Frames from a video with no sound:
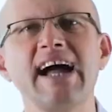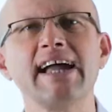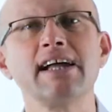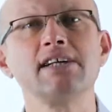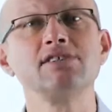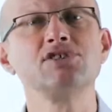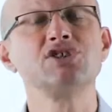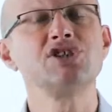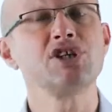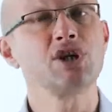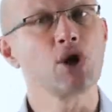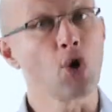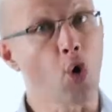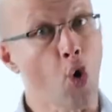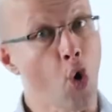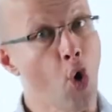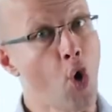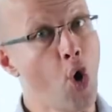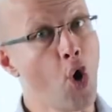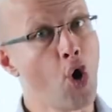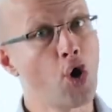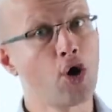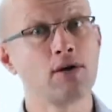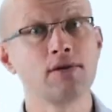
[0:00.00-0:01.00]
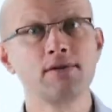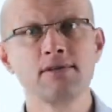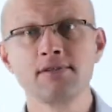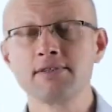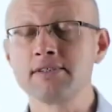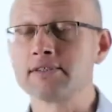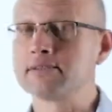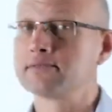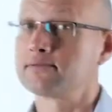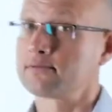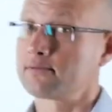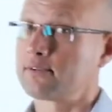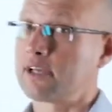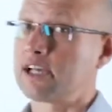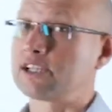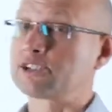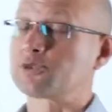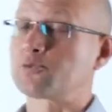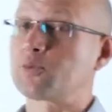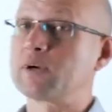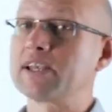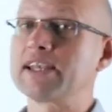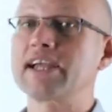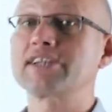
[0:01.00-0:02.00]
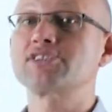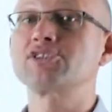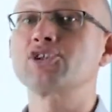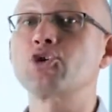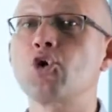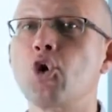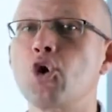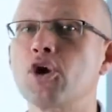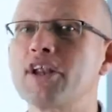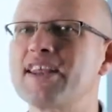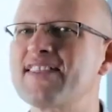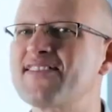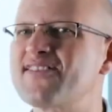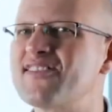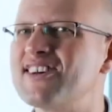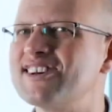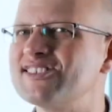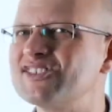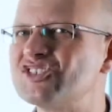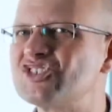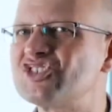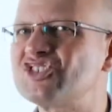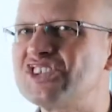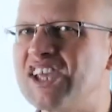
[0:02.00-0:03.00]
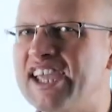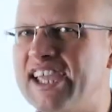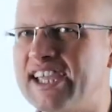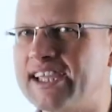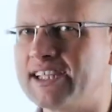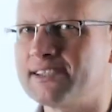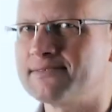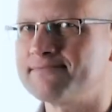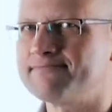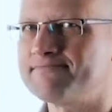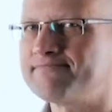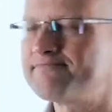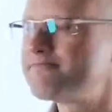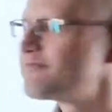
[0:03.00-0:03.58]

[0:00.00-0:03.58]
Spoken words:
ing, or, as we like to call it, the zing.